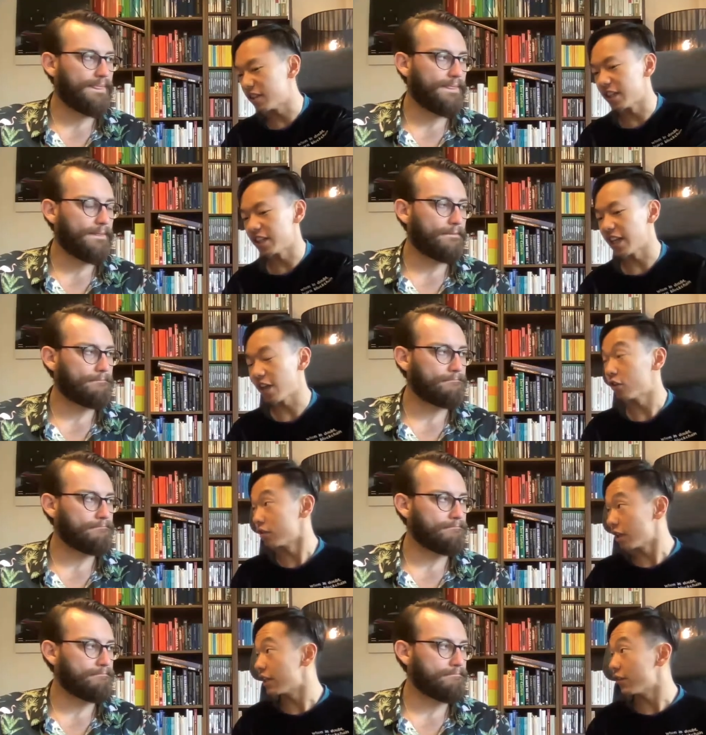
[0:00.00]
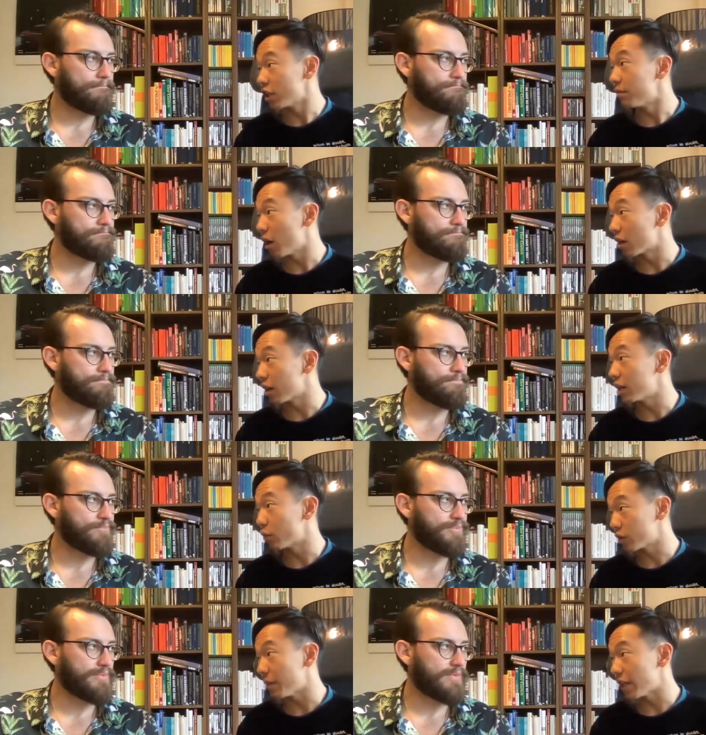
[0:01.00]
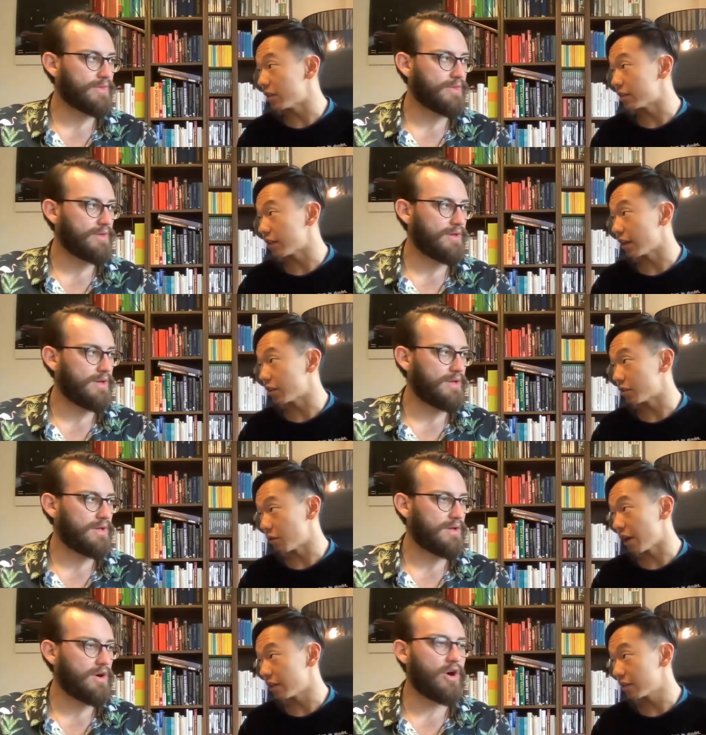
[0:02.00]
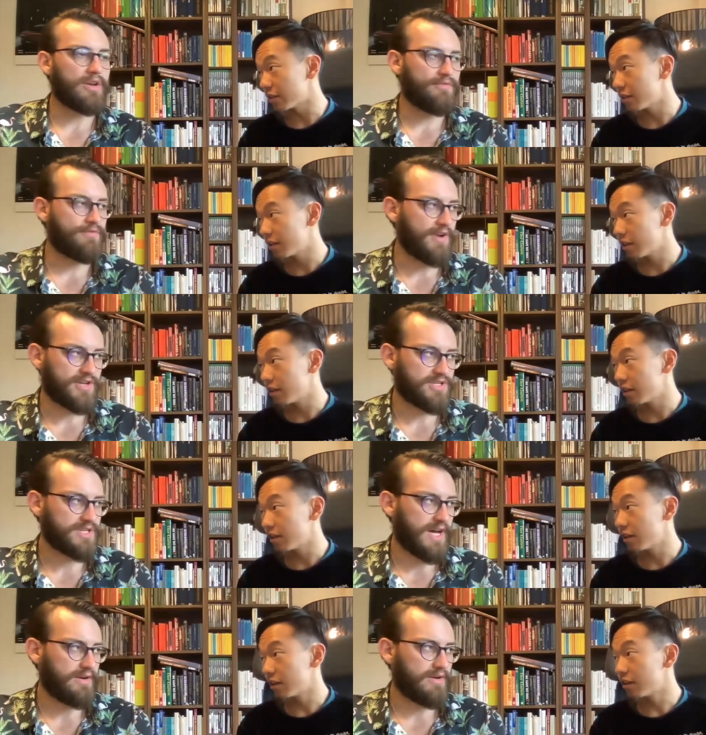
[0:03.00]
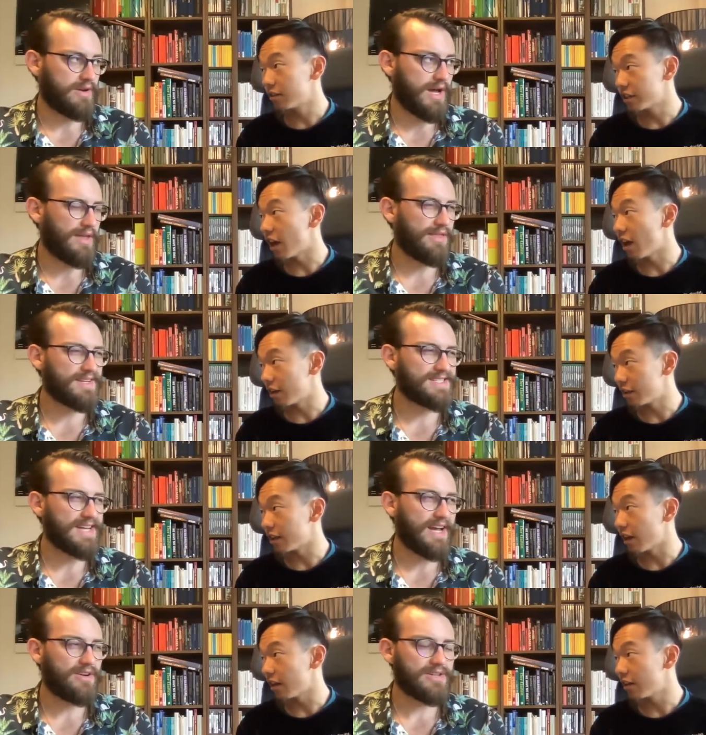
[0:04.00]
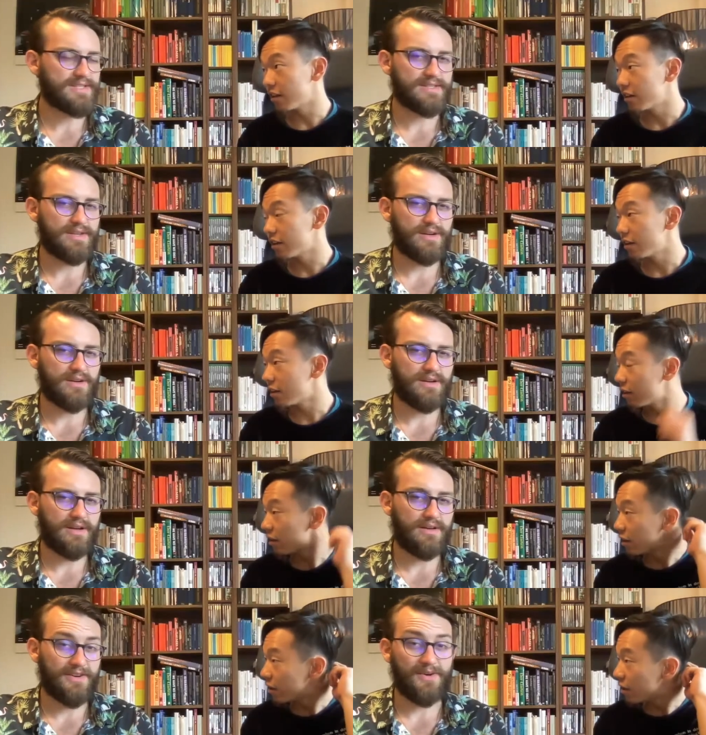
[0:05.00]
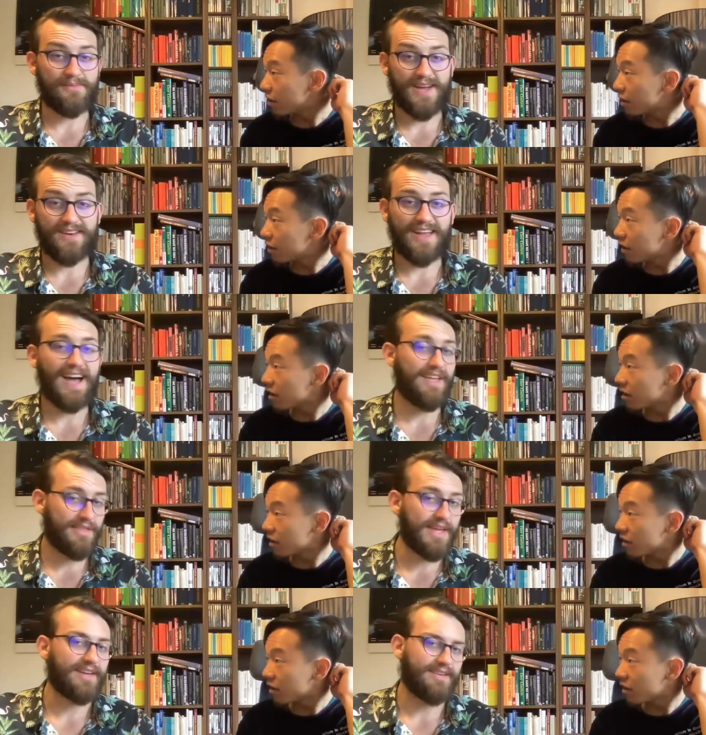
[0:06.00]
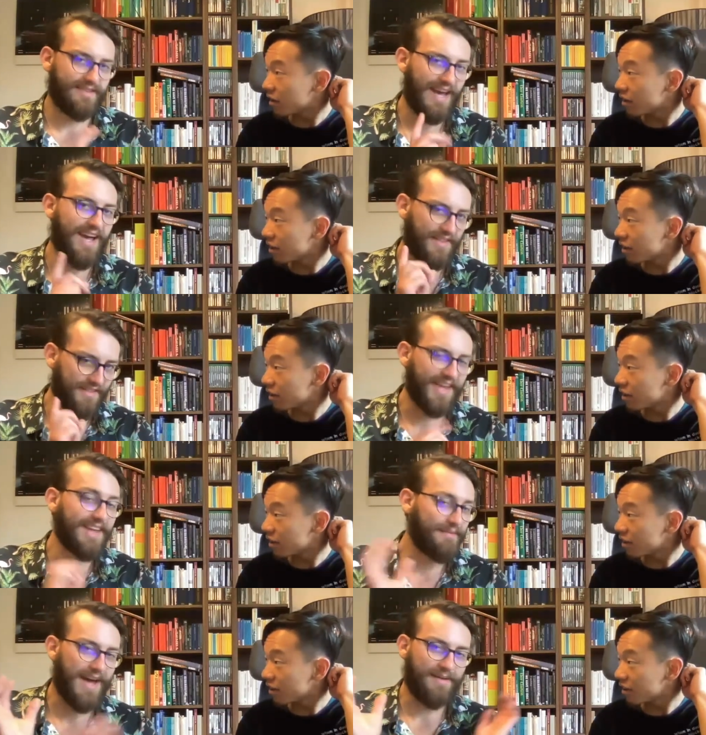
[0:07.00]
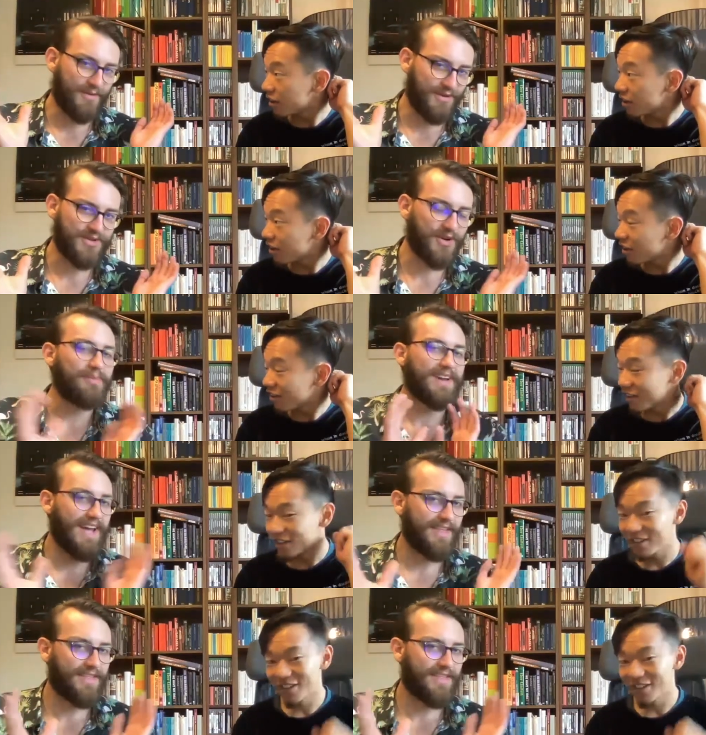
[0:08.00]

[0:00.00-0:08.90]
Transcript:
Speaker 1: the the other than even the American or Spanish cider, right?
Speaker 2: Or the French cider. Yeah. I think cider yeah. is. Oh man, I think, I think, I'm not sure, but I